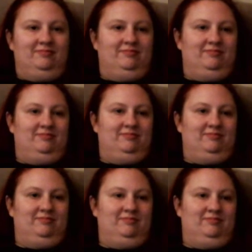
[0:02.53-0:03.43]

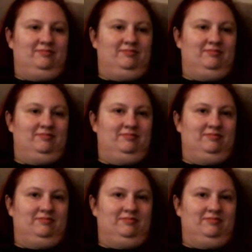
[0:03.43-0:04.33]

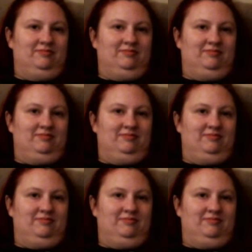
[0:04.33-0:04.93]
[no speech]